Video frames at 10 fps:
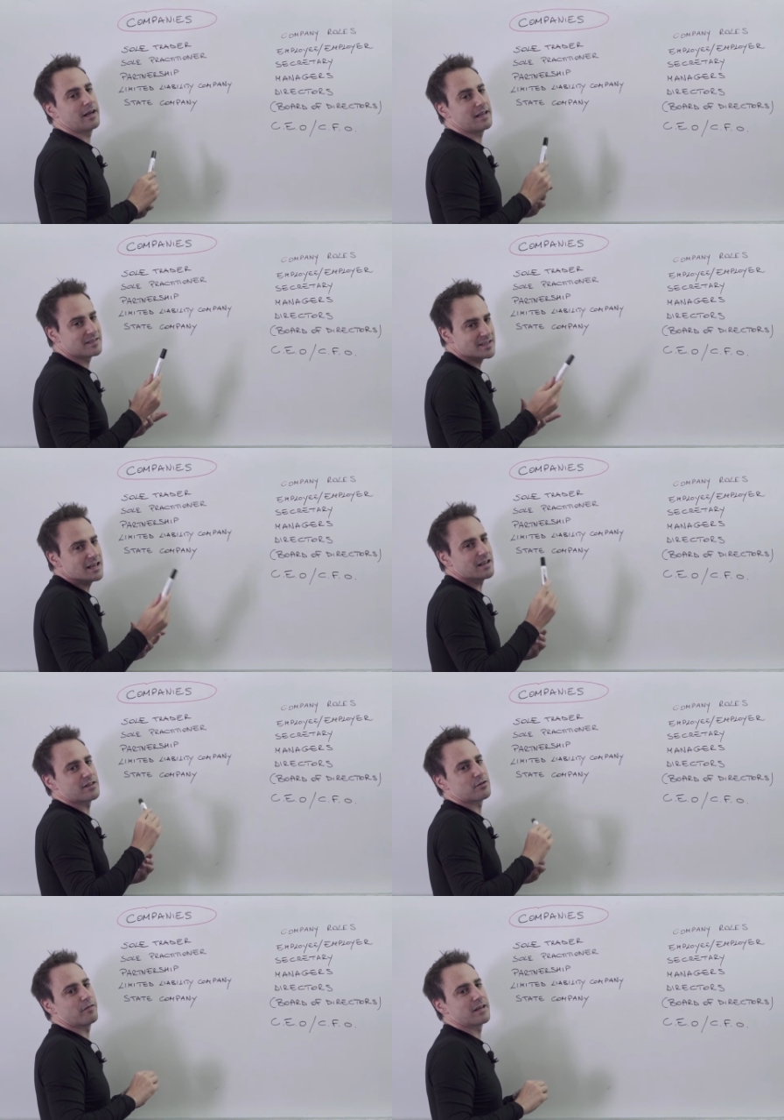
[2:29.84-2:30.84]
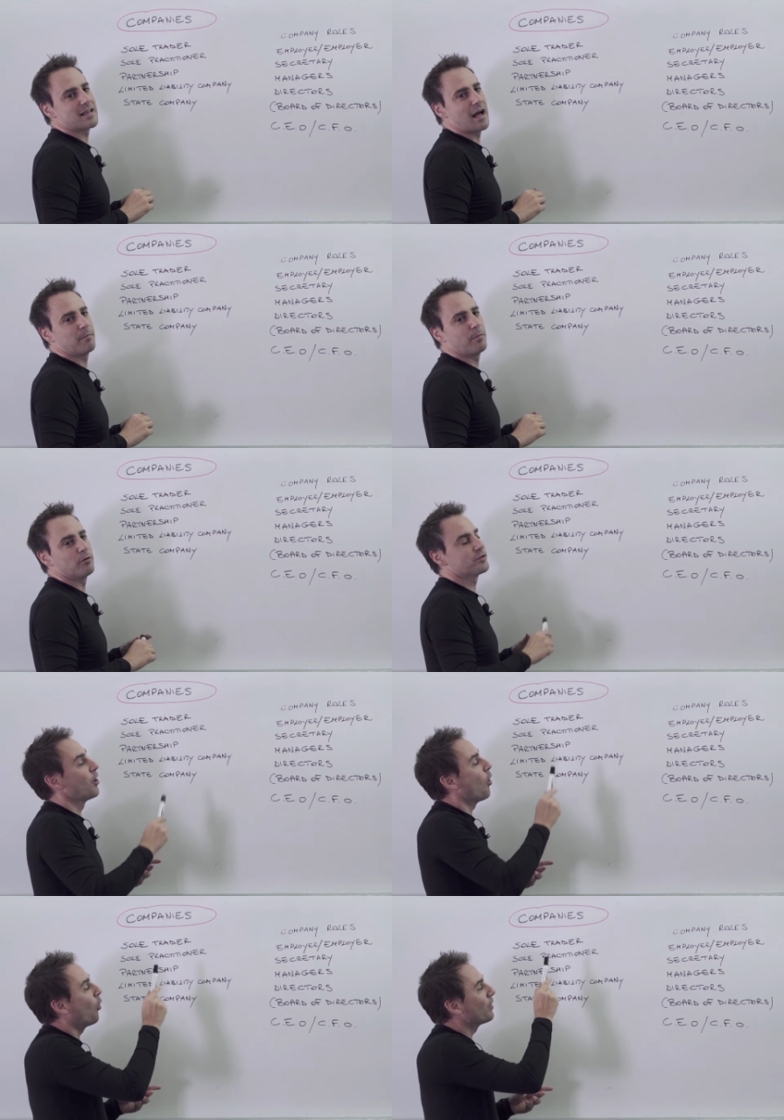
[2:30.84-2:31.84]
a series of examples
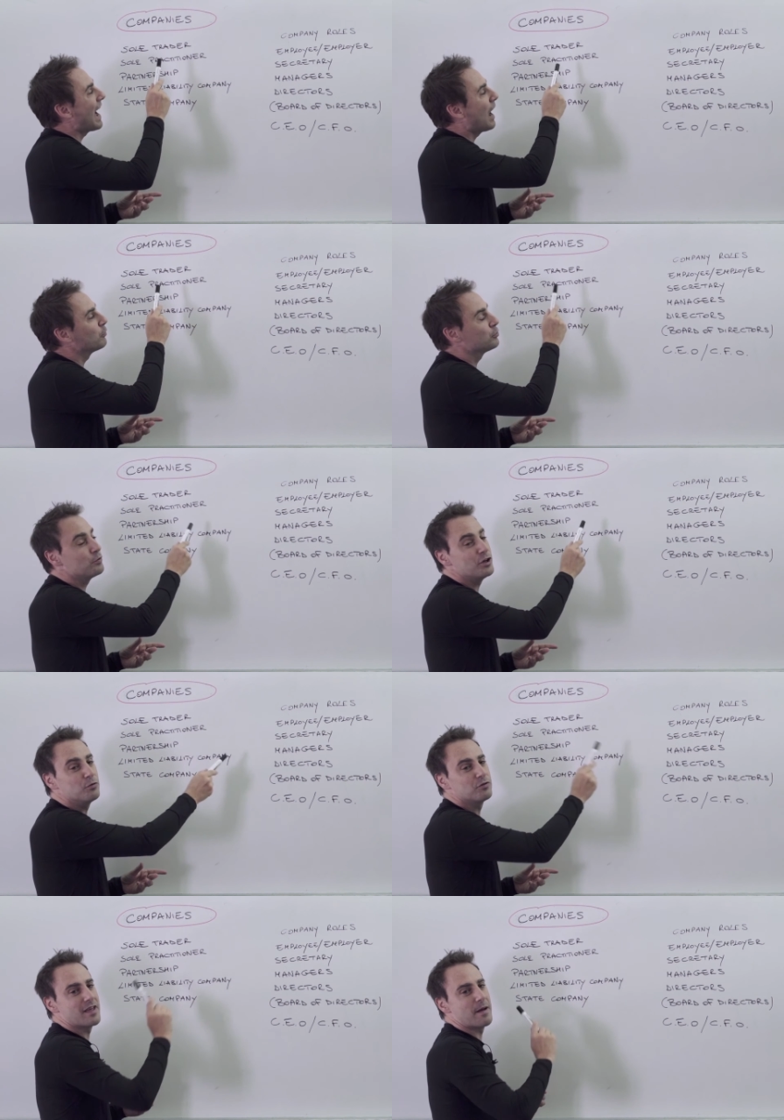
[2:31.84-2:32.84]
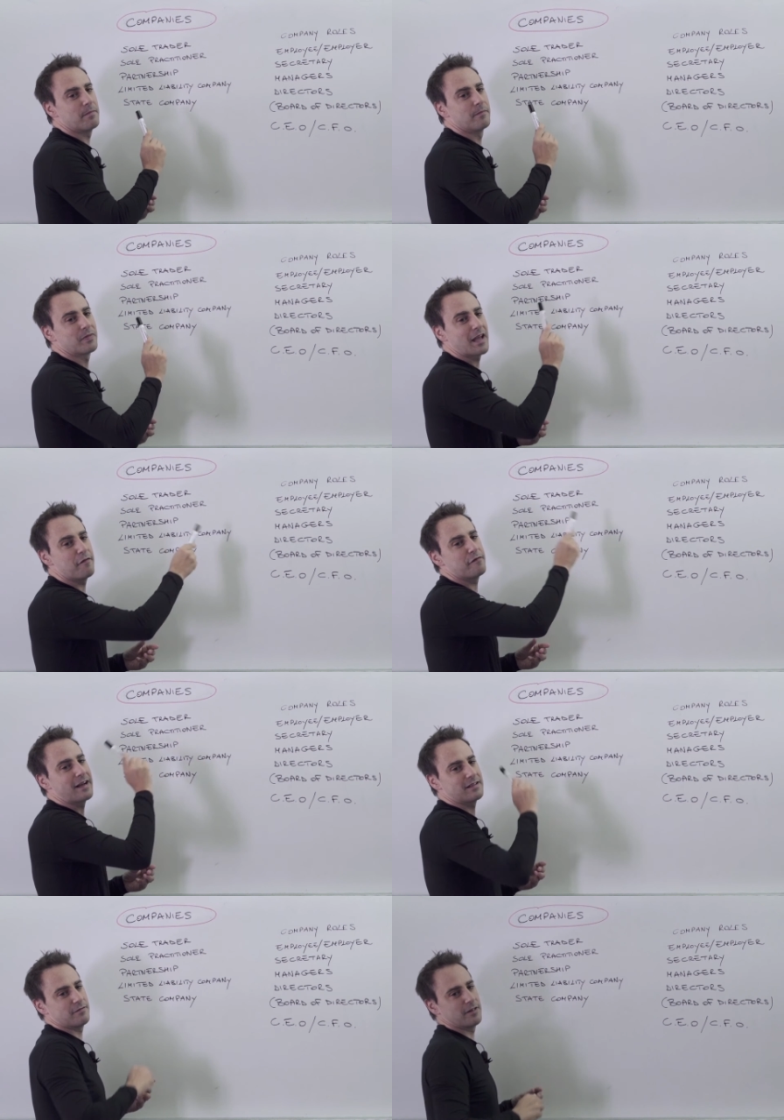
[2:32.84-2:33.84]
on how to use them
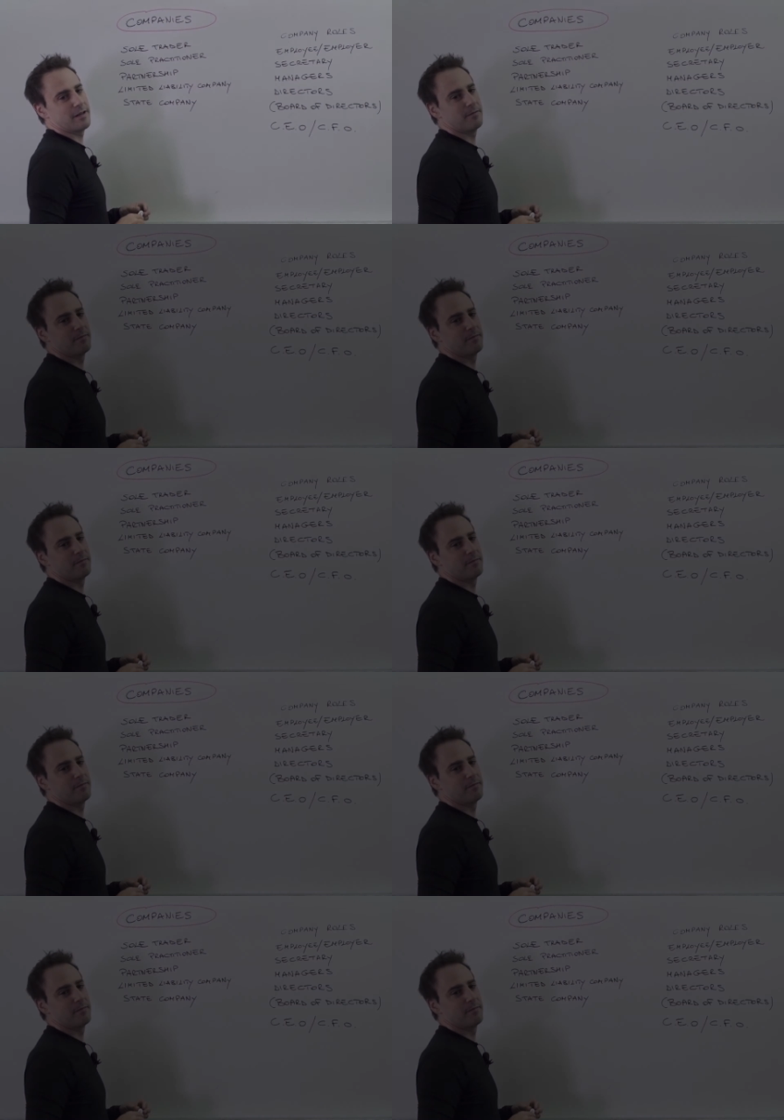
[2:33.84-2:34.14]
effectively.